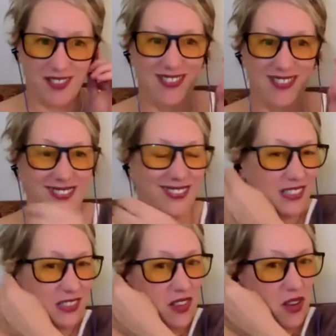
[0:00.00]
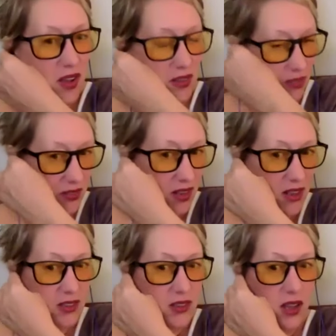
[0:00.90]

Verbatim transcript: It doesn't make a claim, does it?